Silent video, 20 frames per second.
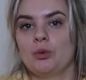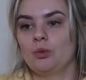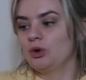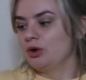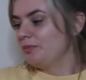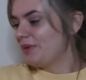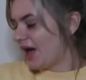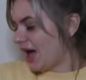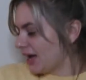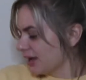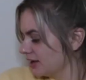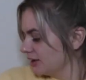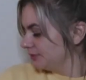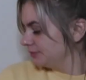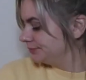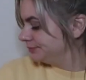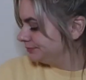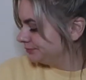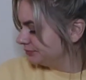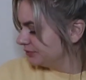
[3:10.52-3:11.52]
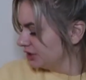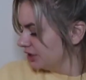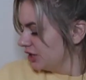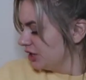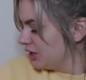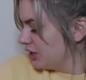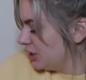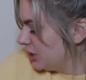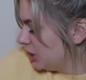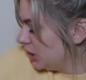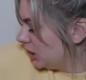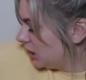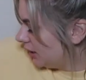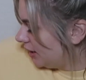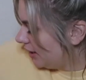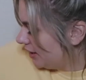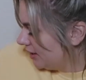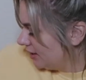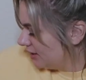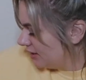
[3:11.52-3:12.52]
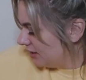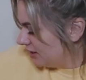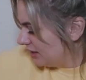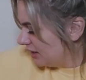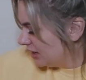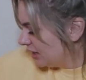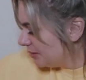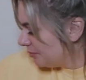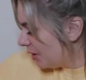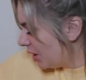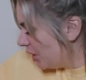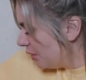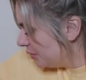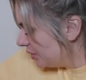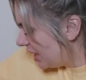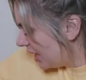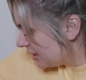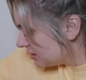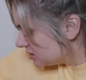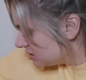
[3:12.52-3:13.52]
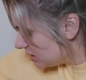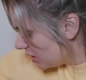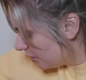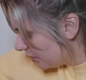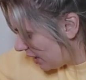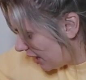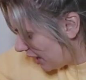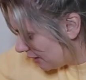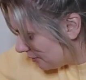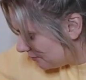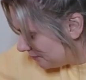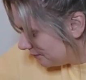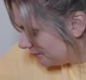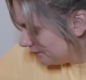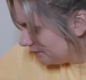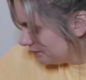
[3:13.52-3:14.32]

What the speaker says: We're back. Oh, yes. Okay.